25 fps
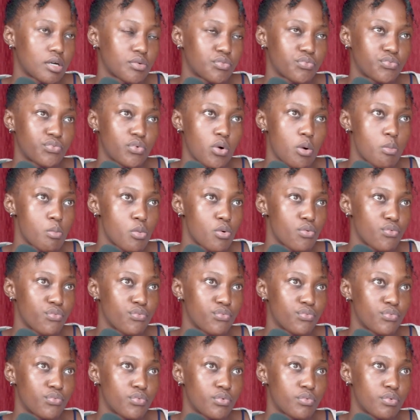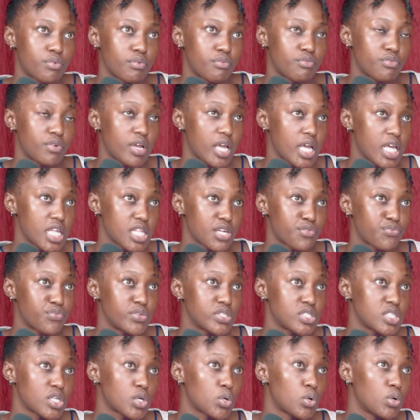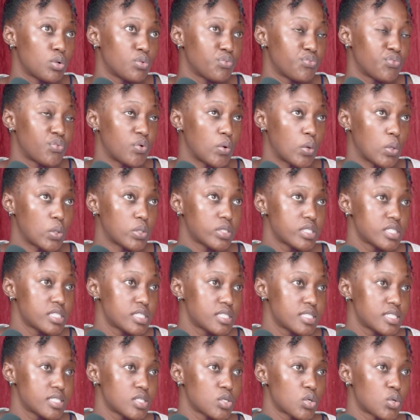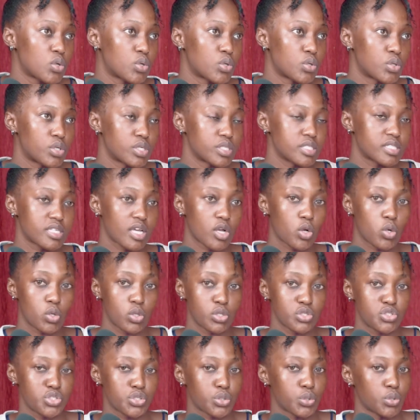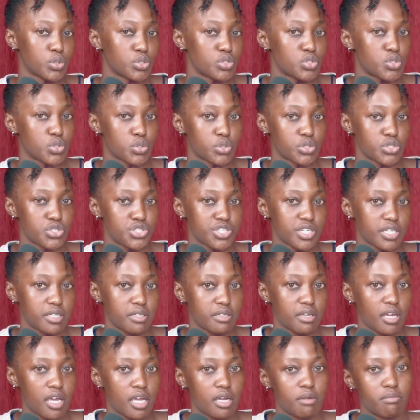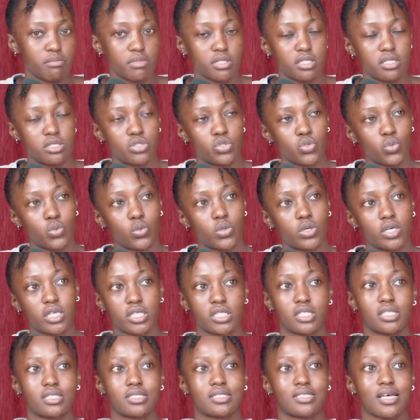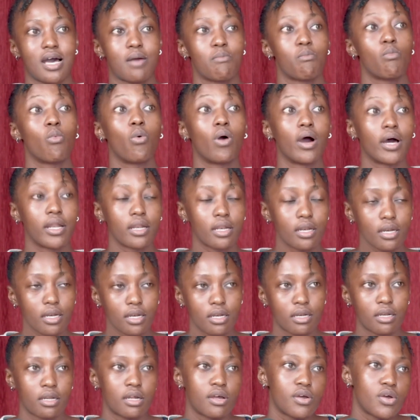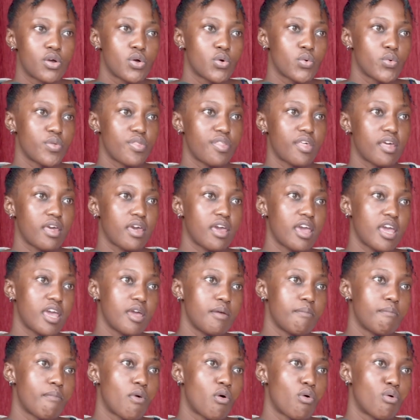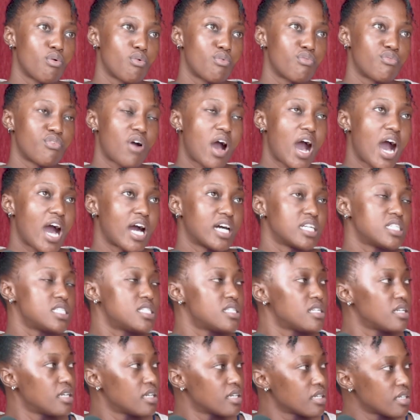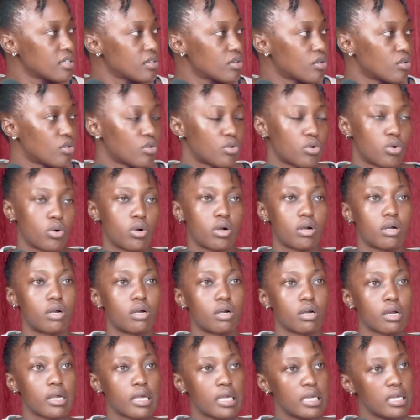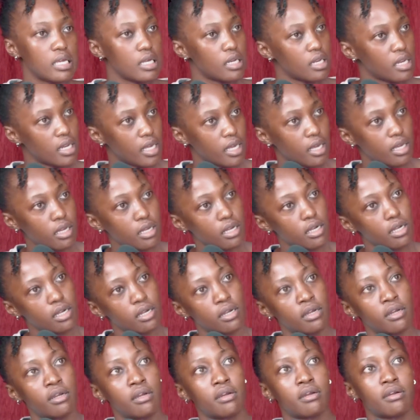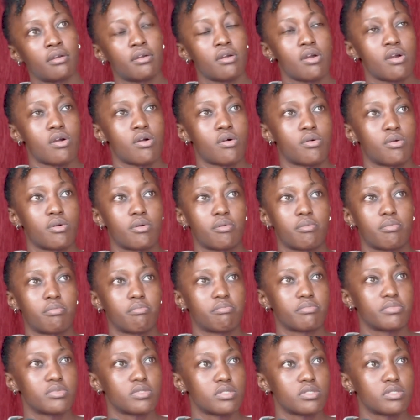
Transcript: a form of either physical force or psychological torture aimed towards someone with the aim of hurting or killing or,